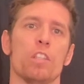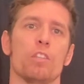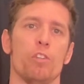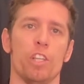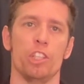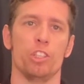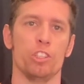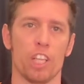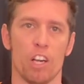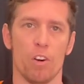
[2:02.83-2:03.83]
a few issues
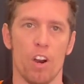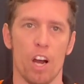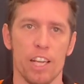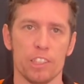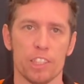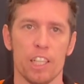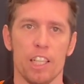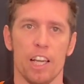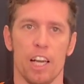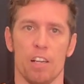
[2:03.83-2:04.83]
can arise.
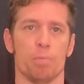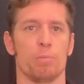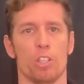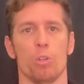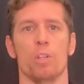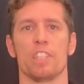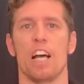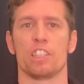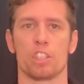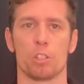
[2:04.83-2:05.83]
You can always ask us